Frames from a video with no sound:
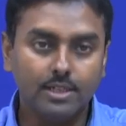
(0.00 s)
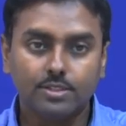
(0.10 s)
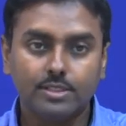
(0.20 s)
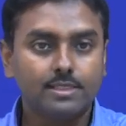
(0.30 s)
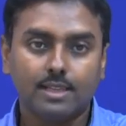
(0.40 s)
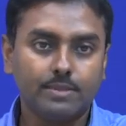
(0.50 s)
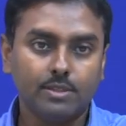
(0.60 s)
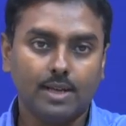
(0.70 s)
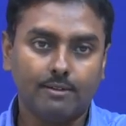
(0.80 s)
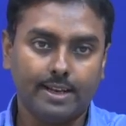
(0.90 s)
So, this is something
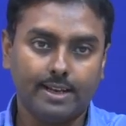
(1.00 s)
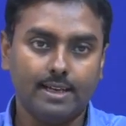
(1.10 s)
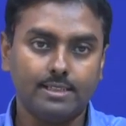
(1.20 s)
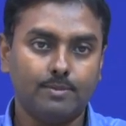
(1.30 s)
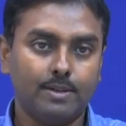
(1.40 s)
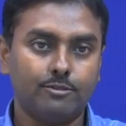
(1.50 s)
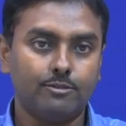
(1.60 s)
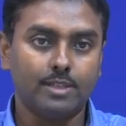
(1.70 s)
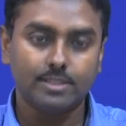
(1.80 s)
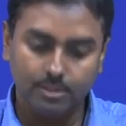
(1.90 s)
we have analyzed, but
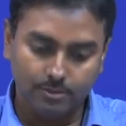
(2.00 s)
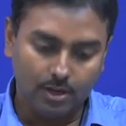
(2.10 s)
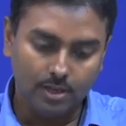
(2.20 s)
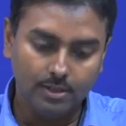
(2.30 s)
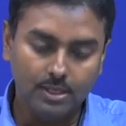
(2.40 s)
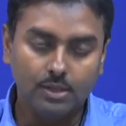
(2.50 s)
first of all